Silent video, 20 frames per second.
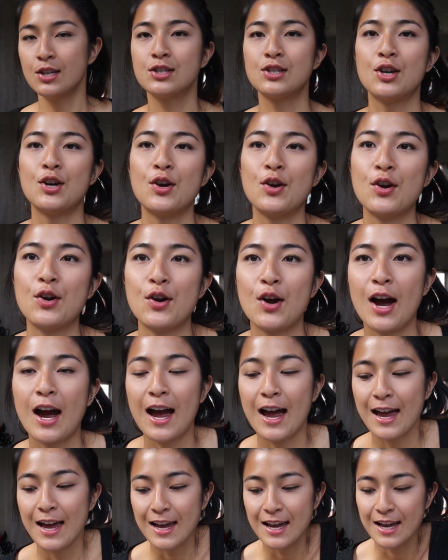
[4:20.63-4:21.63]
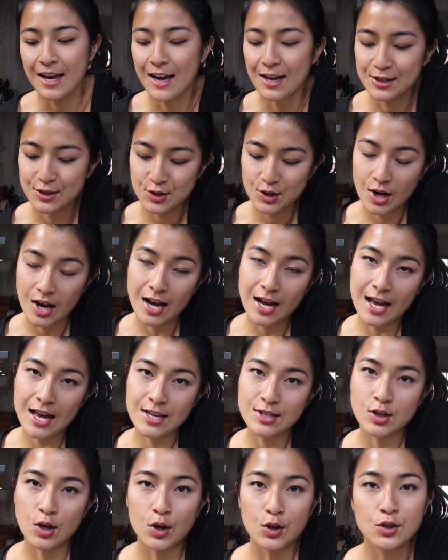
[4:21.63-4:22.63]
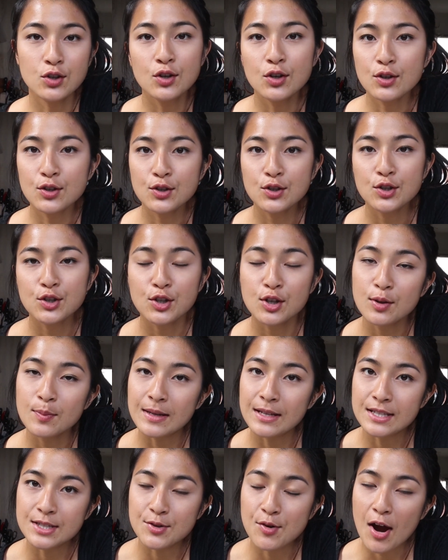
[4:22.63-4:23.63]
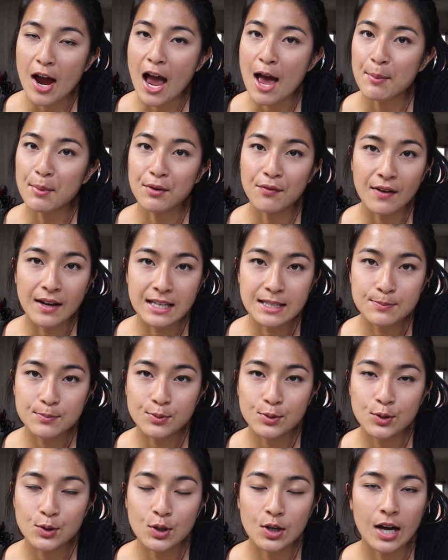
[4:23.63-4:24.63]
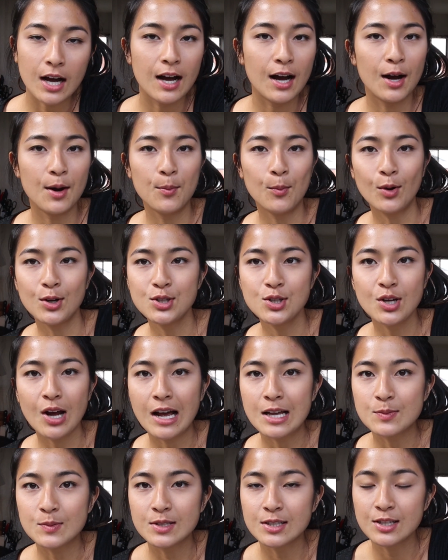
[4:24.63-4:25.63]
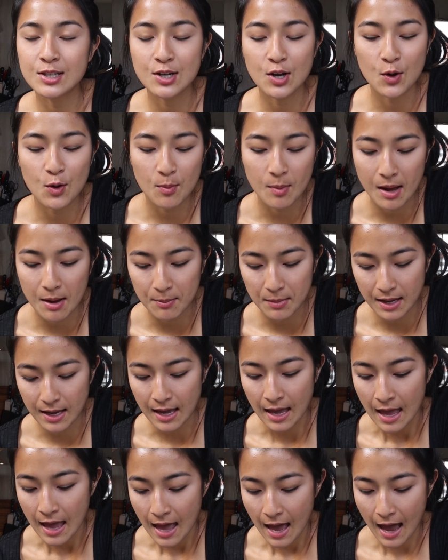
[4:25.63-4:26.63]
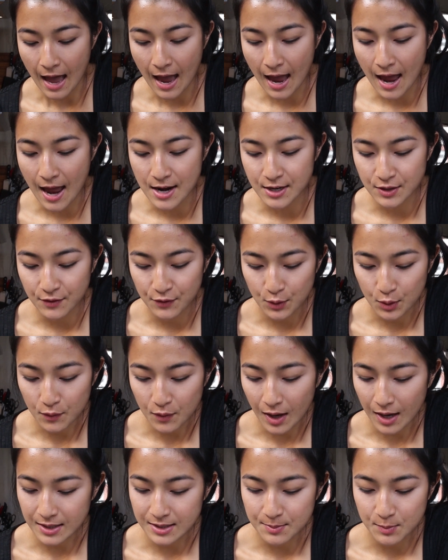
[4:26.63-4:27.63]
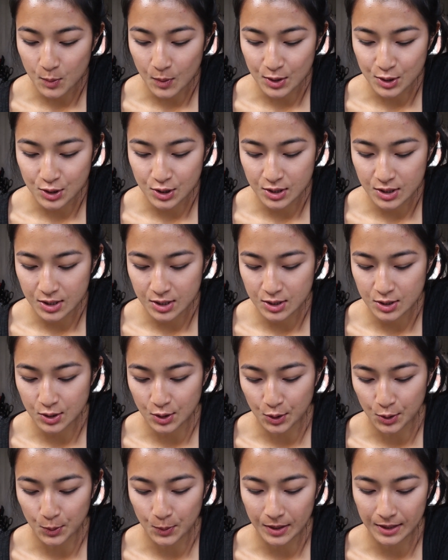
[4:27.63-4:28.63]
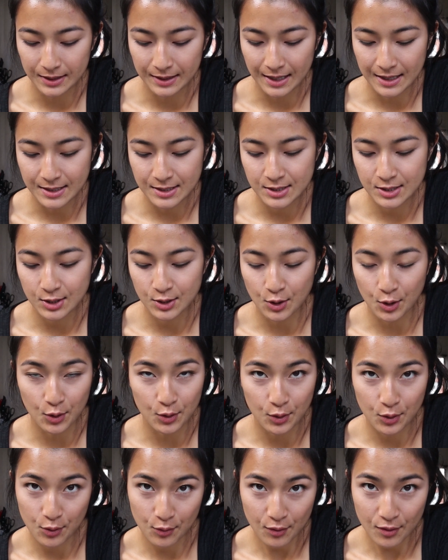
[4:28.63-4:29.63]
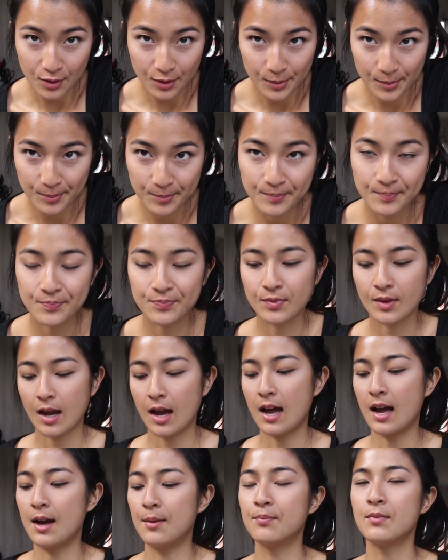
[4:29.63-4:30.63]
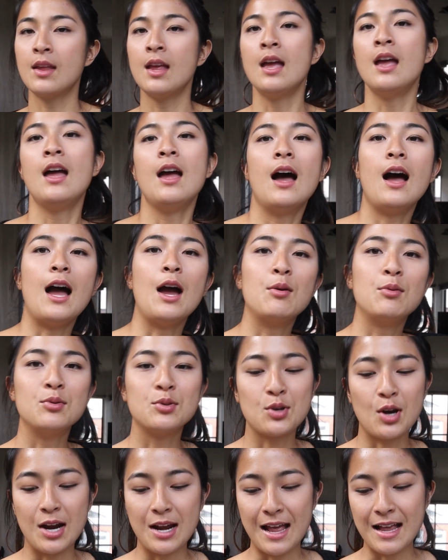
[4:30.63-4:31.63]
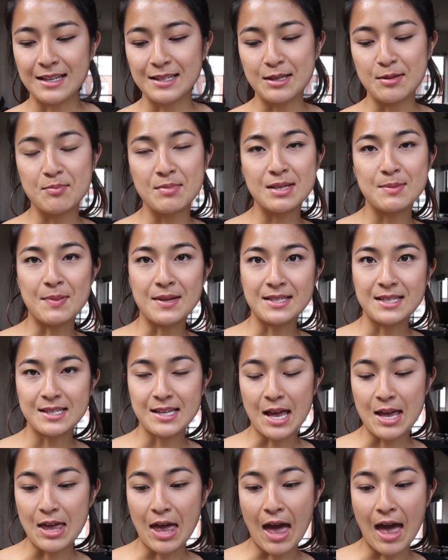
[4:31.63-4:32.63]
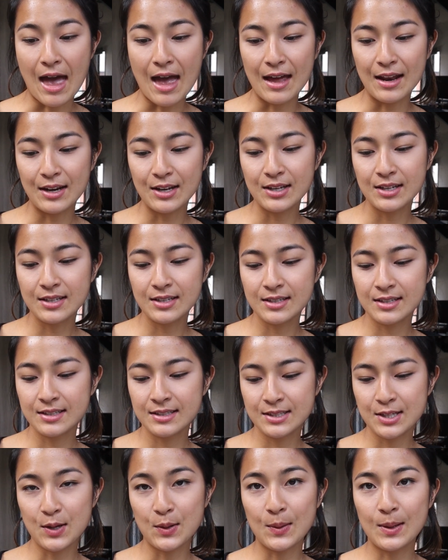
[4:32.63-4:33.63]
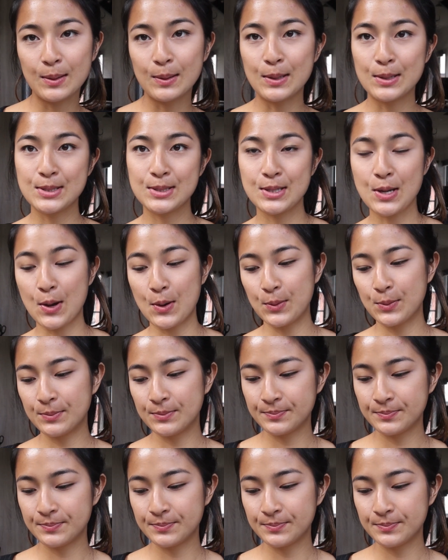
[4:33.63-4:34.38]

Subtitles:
So I asked you guys on YouTube, Instagram and Facebook what you guys wanted to know about me, and a few of you had some questions, so let's go through them. I will try and answer them as best as I can, so let's go.